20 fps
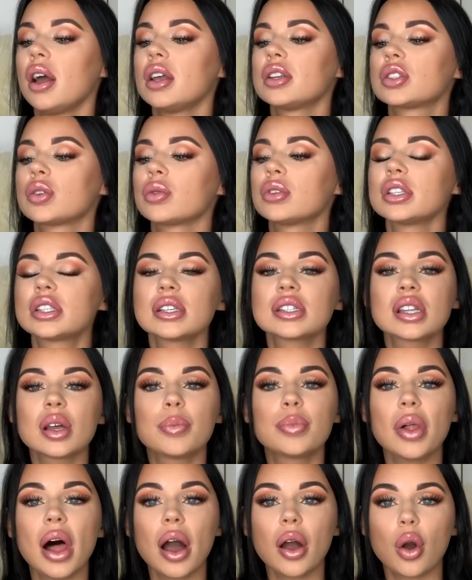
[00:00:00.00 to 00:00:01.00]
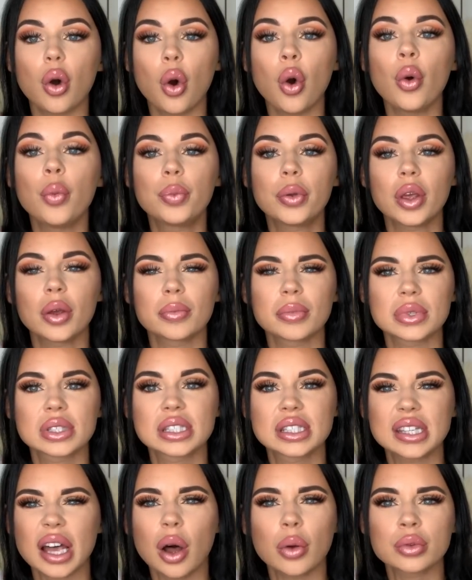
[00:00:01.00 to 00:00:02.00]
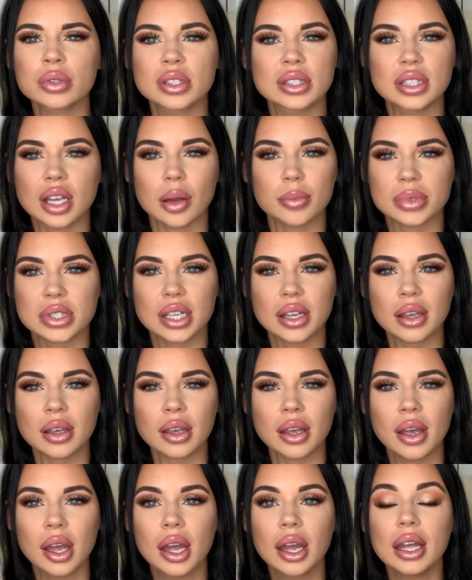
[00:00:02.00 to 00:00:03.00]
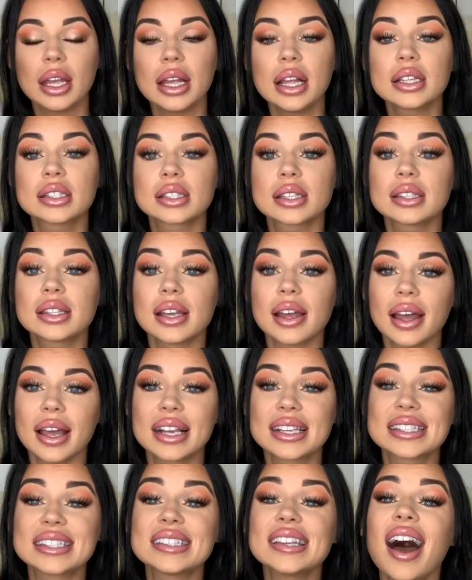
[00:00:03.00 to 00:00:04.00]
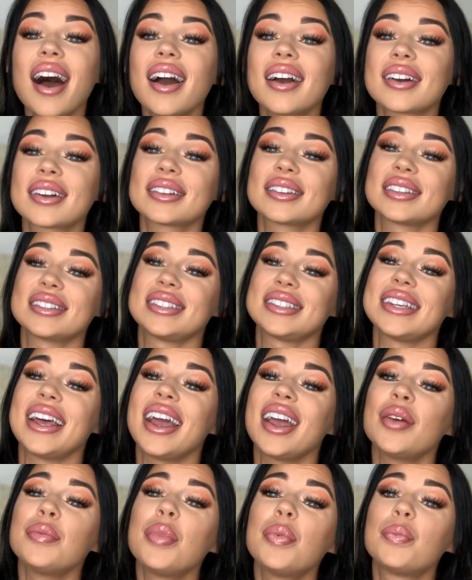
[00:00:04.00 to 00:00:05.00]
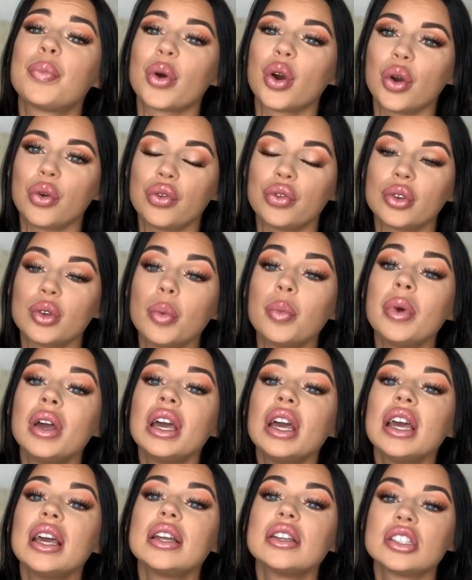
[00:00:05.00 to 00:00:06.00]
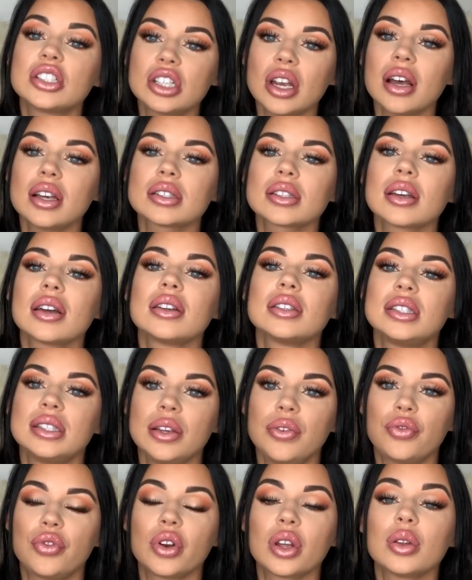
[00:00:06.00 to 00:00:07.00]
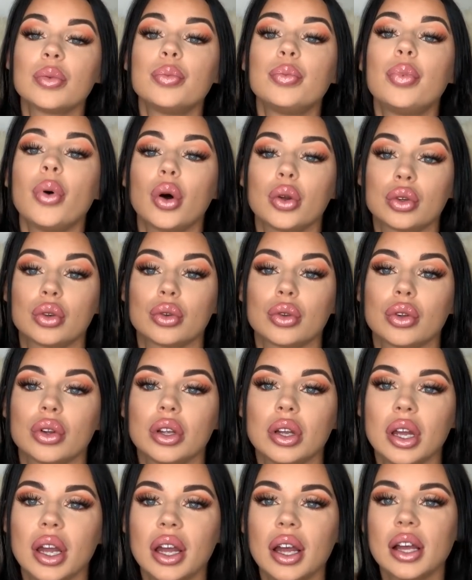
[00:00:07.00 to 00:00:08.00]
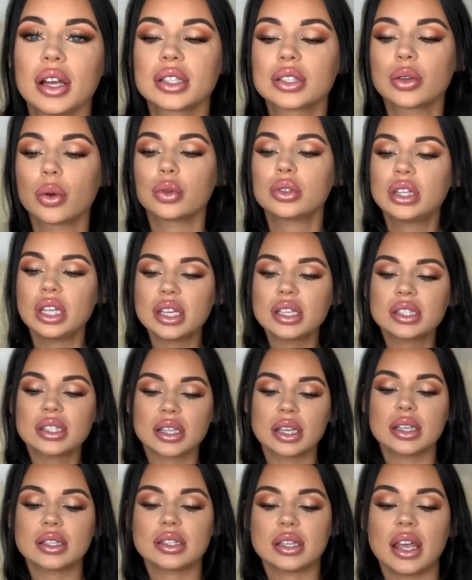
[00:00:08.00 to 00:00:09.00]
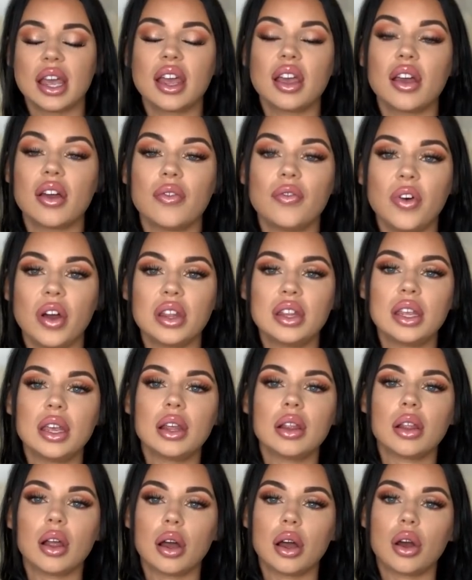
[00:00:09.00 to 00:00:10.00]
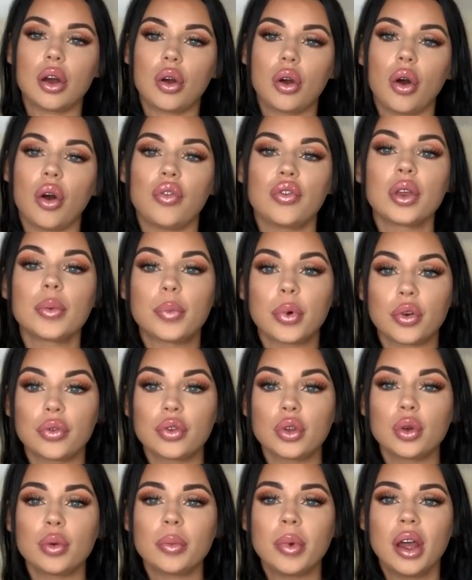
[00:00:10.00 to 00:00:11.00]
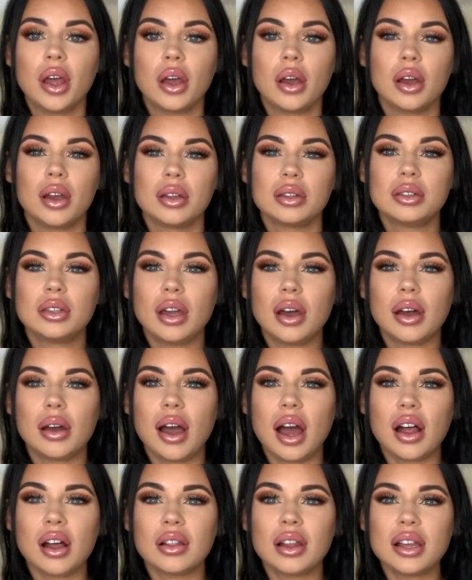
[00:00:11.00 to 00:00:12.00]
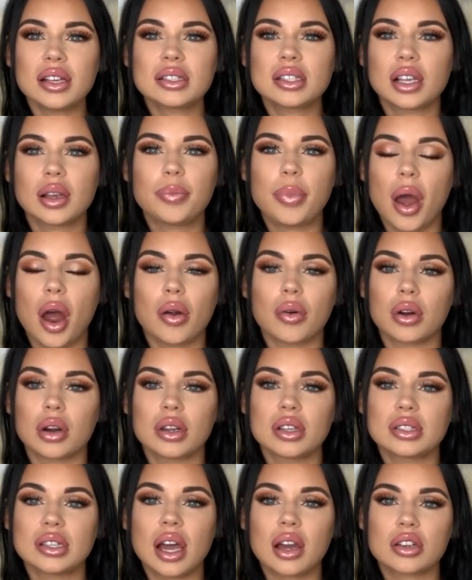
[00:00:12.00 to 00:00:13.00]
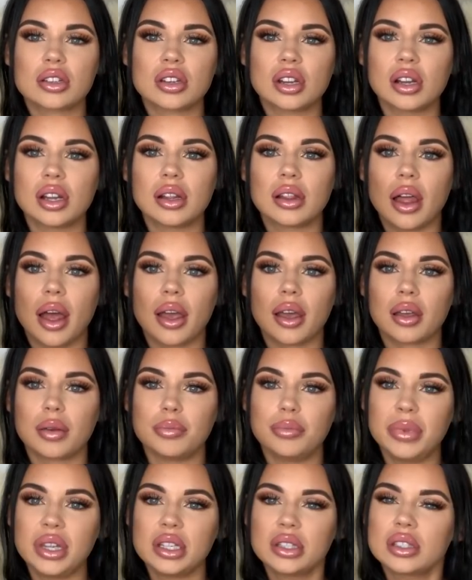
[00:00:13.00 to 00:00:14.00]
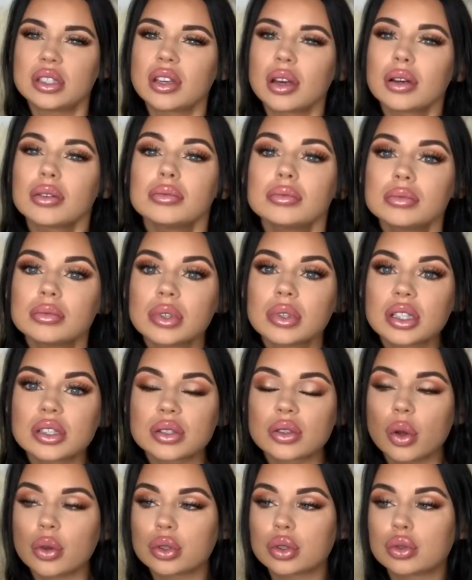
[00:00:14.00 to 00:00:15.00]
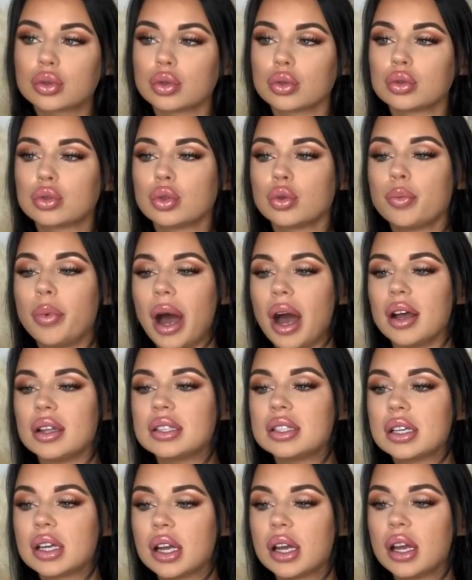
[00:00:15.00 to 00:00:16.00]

So this is the Black Opium Sound Something. It's the exact same perfume in just a different bottle. So this is a vanilla coffee perfume. The lasting power is actually like medium. It's not too bad,